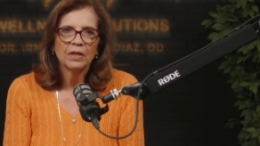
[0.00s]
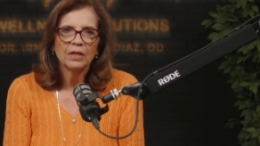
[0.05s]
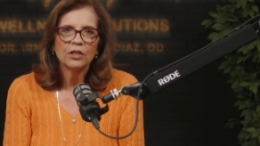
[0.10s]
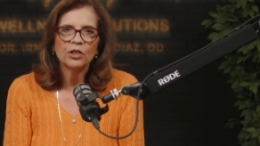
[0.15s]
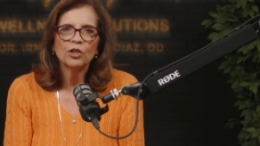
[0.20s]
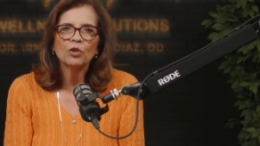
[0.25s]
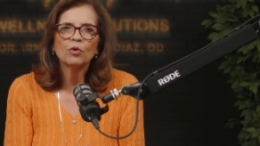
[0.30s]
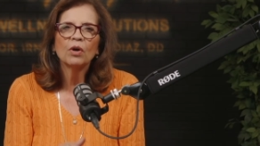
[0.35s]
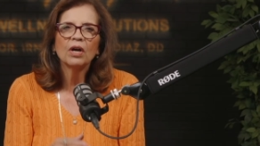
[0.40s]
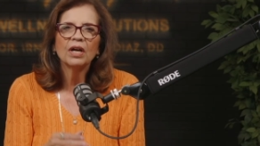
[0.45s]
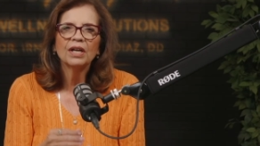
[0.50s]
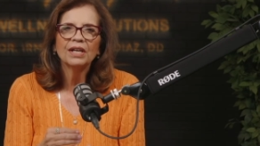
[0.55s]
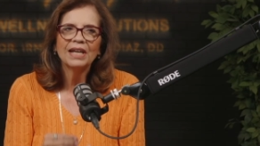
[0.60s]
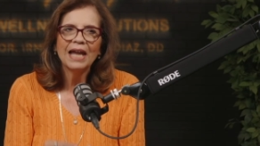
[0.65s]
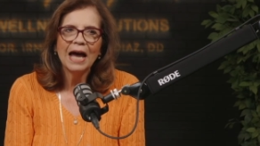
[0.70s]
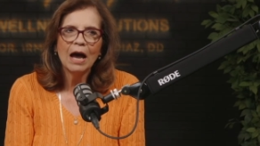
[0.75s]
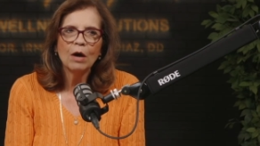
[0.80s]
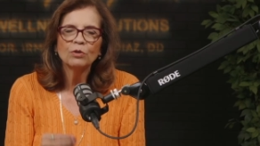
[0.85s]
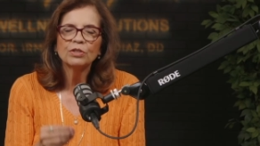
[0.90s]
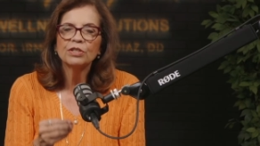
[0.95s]
You are
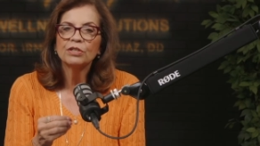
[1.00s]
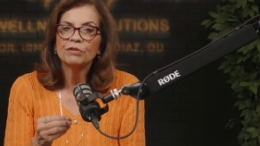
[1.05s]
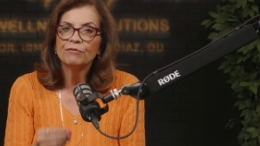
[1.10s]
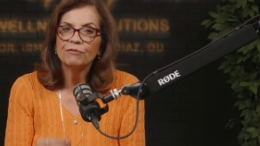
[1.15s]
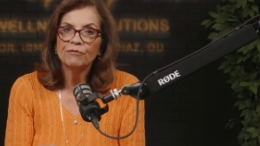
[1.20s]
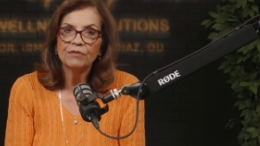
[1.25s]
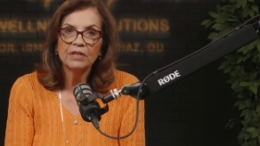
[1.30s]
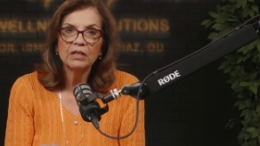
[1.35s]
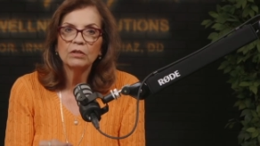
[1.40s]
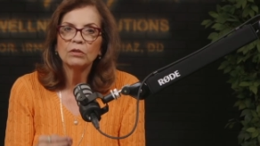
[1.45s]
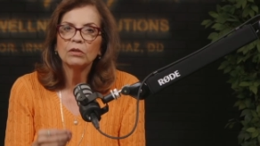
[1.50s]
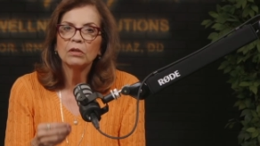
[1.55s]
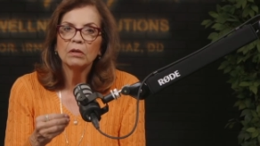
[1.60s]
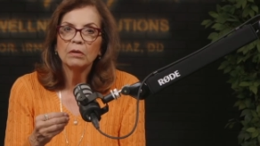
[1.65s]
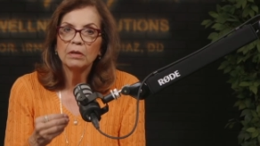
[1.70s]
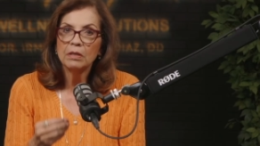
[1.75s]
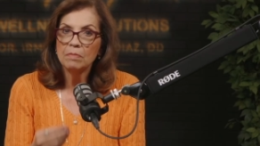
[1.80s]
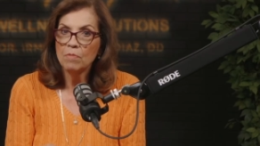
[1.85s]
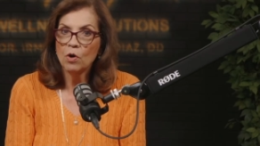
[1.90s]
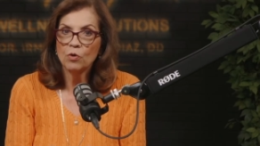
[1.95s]
allowed to feel
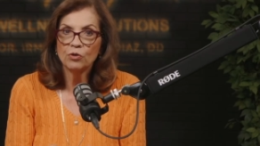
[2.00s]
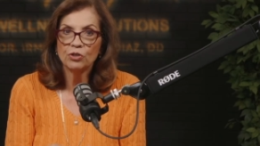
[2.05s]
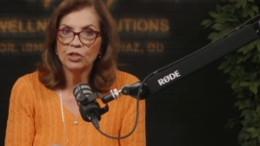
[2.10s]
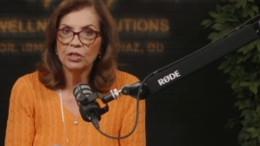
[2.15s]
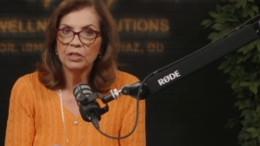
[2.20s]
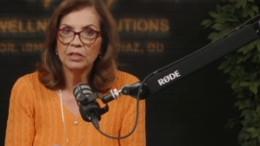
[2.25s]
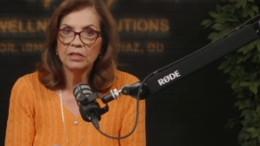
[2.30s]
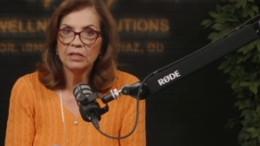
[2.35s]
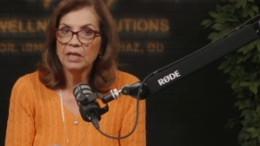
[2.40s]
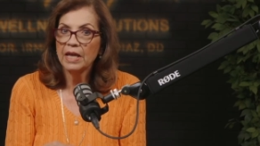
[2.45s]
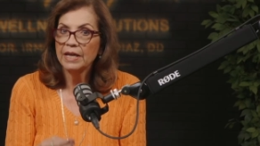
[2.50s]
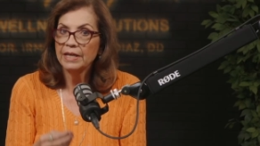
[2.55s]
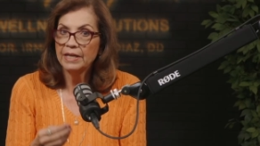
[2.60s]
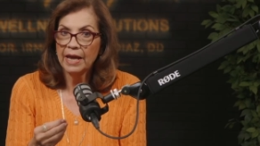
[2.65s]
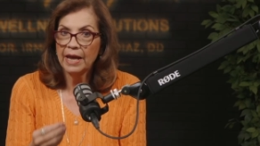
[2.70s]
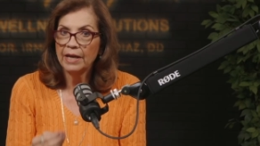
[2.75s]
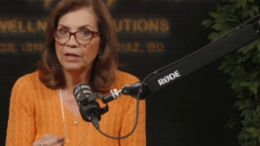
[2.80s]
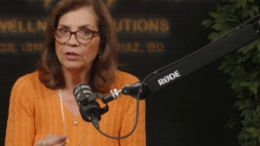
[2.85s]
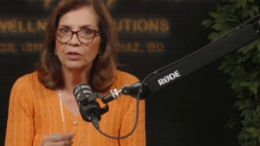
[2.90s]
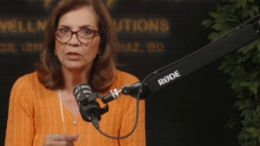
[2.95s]
emotions like
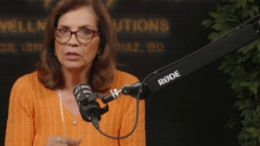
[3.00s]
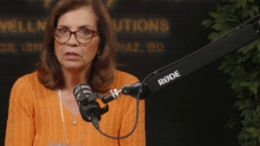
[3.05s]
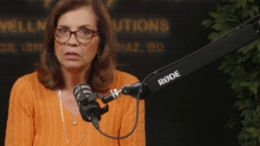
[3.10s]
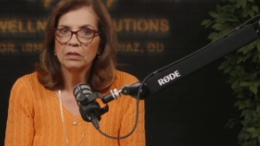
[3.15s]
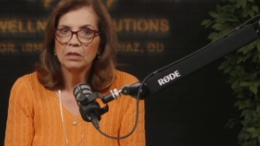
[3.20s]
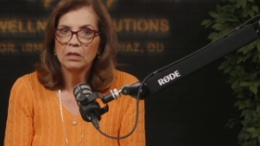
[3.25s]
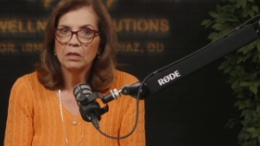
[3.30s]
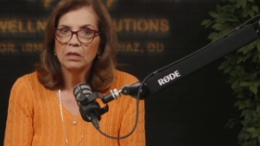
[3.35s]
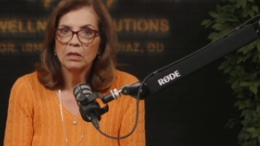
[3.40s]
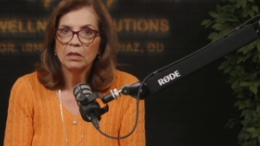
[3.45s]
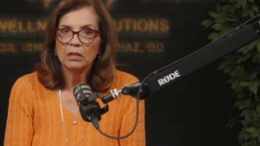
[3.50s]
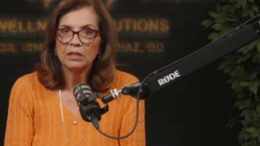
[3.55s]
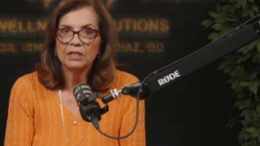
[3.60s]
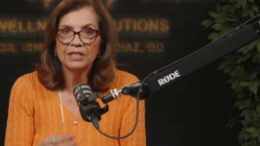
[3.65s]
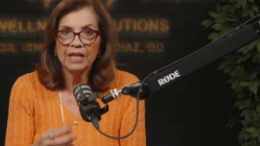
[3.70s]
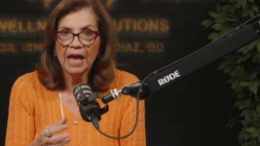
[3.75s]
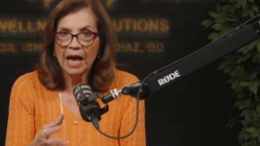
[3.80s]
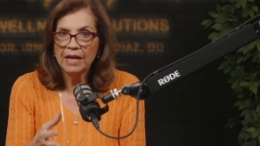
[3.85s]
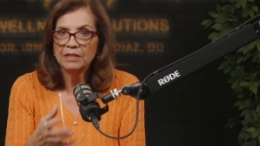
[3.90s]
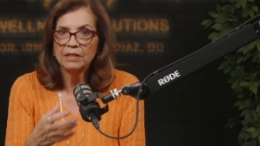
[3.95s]
anger,
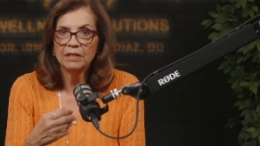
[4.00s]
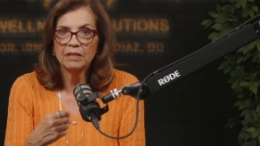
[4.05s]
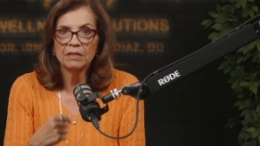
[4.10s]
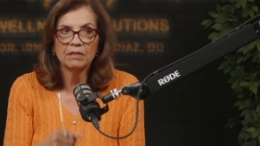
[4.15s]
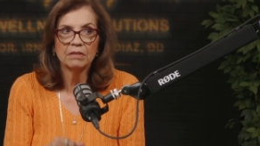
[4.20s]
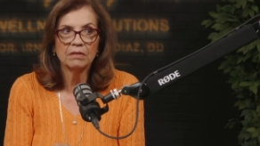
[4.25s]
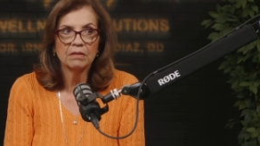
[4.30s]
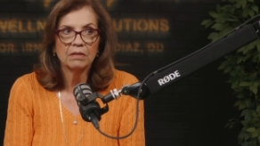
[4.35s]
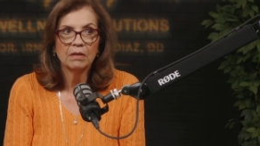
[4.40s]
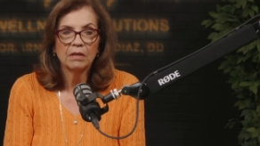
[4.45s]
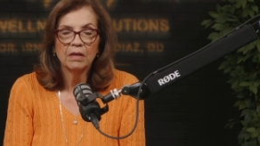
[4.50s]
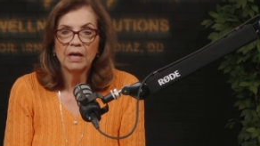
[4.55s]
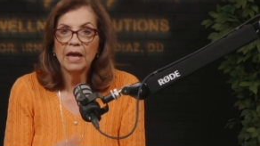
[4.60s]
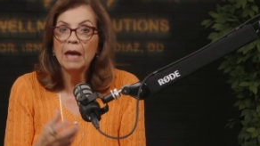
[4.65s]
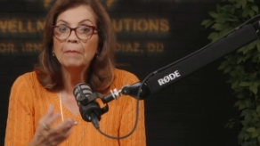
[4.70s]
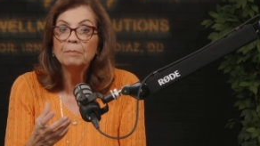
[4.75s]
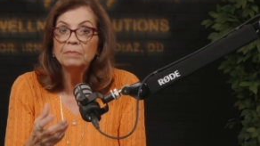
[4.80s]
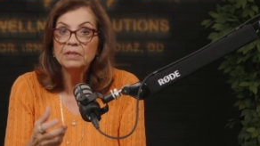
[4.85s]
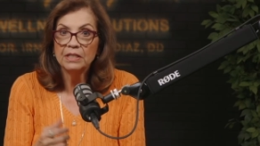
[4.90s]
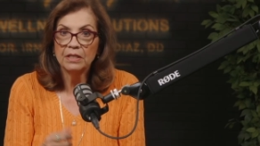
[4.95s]
sadness,
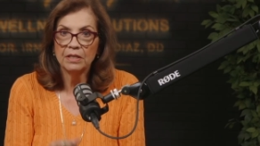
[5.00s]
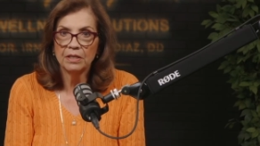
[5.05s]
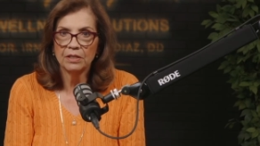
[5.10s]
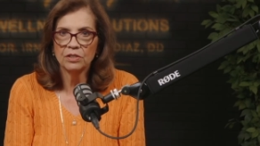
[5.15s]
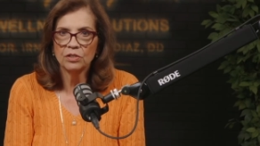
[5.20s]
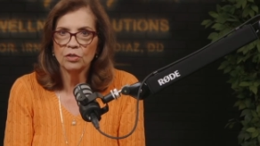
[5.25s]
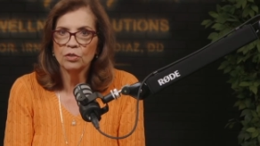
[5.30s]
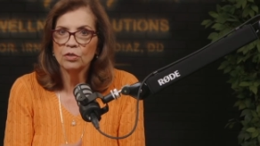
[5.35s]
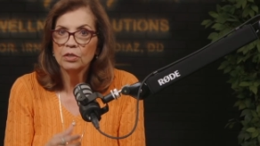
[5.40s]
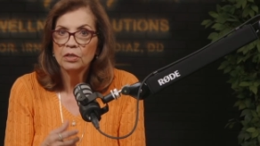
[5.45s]
emptiness,